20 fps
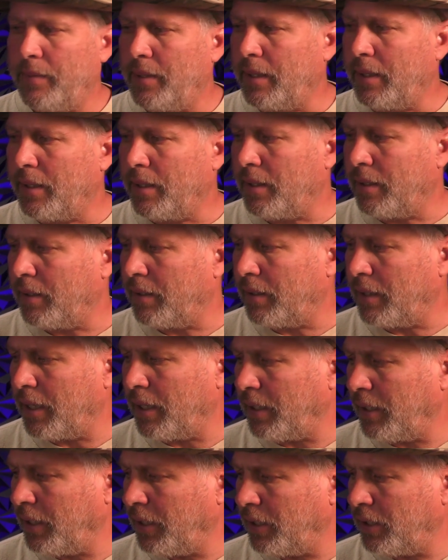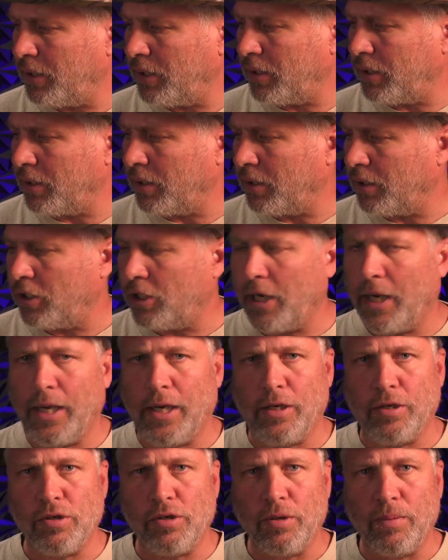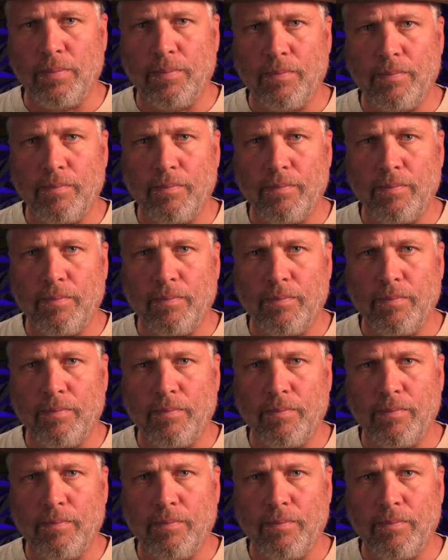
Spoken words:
and that needs to change.